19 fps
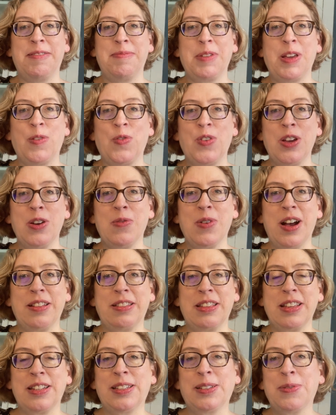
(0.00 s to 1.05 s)
if you want
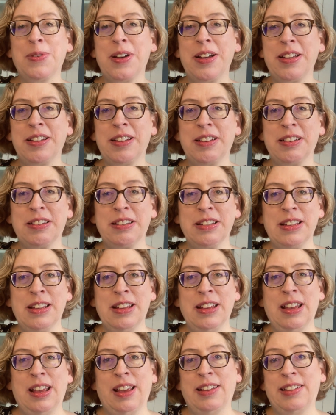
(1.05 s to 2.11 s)
this one,
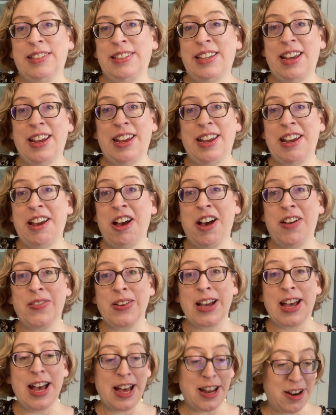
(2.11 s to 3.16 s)
say
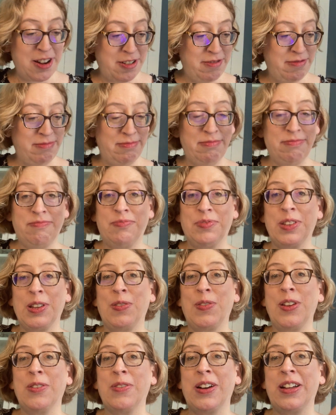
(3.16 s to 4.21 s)
avocado. If
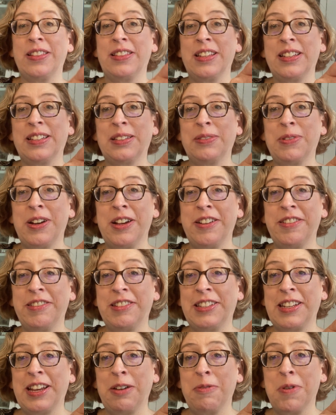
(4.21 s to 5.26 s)
you want this one,
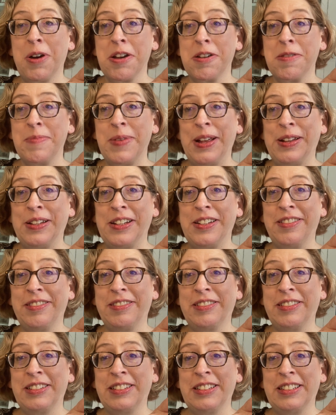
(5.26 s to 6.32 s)
say
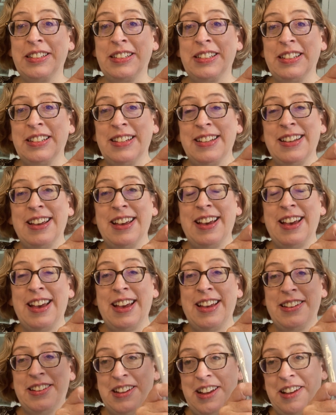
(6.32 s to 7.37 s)
watermelon.
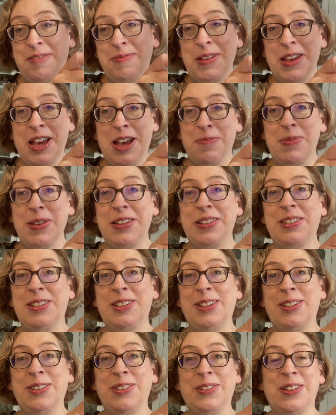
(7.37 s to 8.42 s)
And I'll be happy
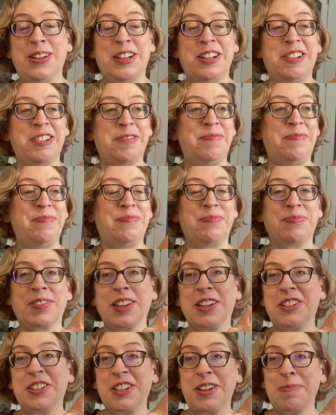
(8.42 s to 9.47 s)
to
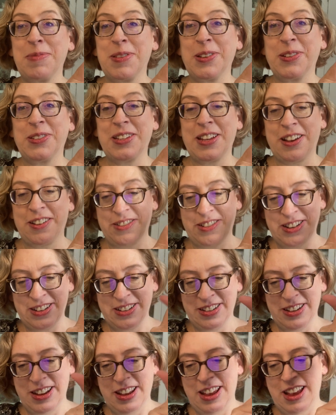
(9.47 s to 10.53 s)
ship those out
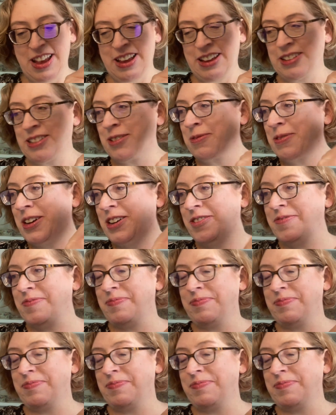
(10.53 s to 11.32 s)
as well.